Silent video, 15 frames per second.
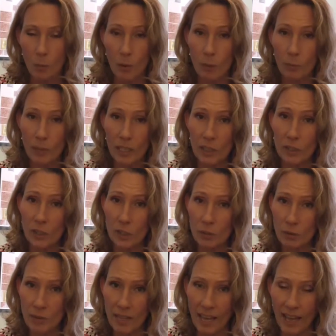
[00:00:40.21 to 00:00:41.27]
When we
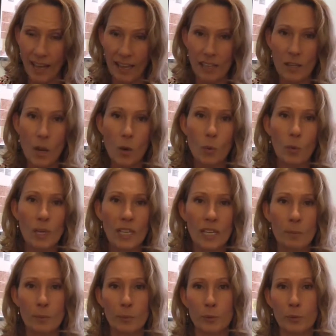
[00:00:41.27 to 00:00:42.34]
do that, we
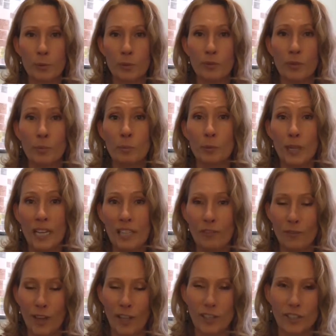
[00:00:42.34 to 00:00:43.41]
improve brain
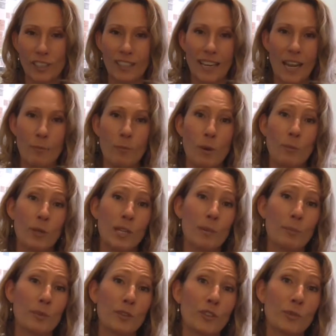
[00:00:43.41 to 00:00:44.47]
function. And when we
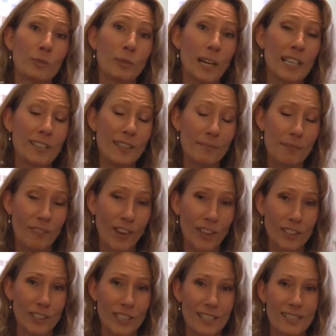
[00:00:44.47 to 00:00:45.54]
improve brain
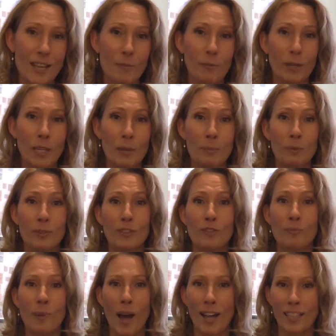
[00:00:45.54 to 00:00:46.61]
function, then we
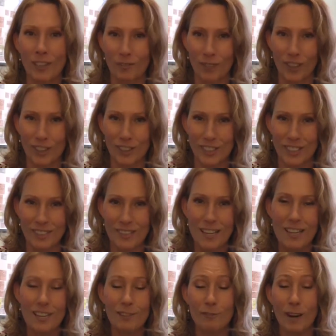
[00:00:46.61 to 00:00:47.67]
improve body function,
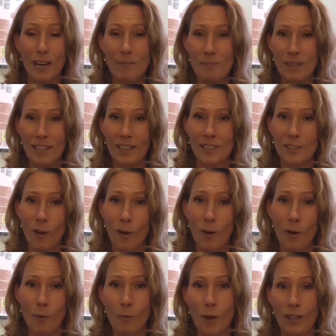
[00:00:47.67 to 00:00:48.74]
right? Because
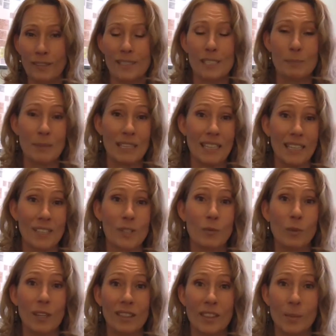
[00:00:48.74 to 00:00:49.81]
all wellness begins
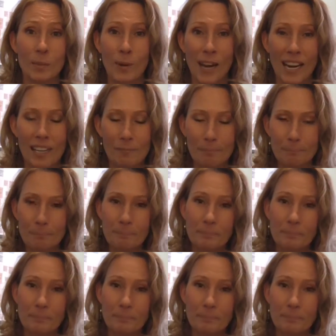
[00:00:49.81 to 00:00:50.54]
with the brain.